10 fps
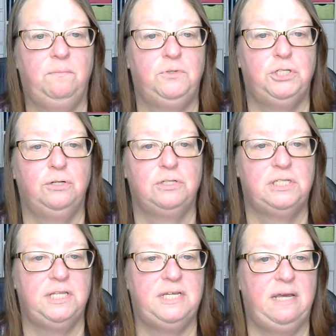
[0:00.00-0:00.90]
She goes
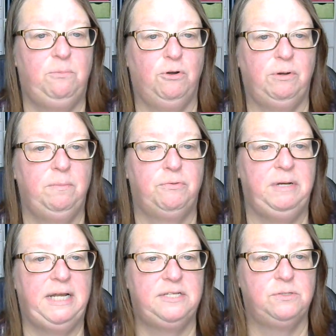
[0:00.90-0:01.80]
to the day program 3
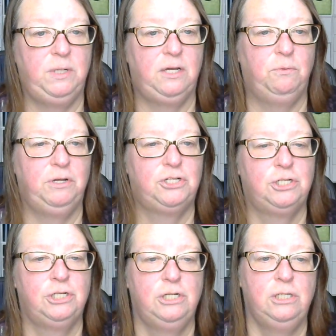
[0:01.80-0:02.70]
days a week,
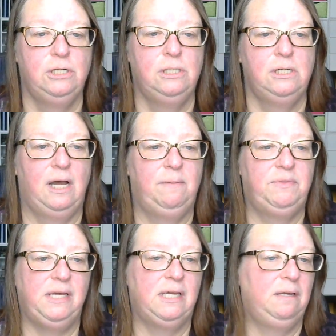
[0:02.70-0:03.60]
which I'm
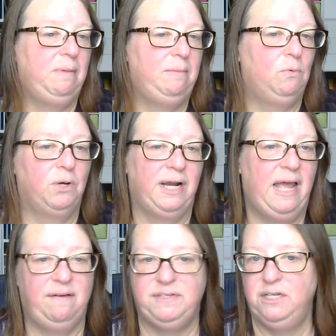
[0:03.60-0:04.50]
thinking maybe we're going to
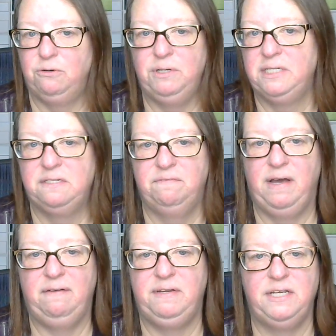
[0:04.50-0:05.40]
have to increase to
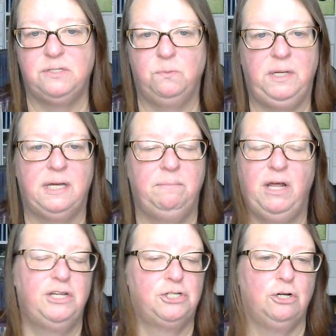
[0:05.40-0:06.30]
5 days a week. I'm
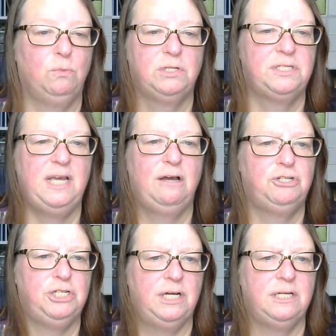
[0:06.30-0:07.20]
not sure. We'll see how
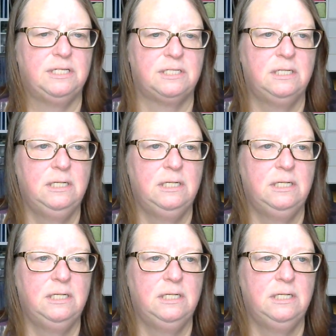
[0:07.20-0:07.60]
she does.